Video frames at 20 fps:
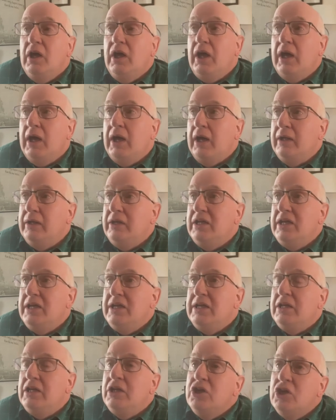and
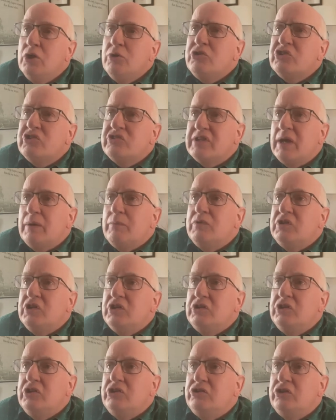he uses them
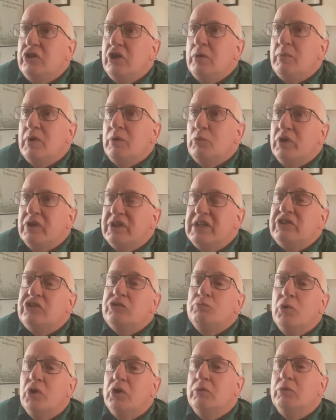to determine, well,
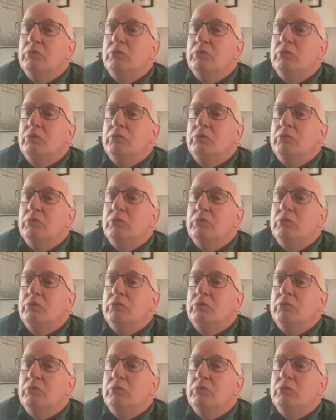this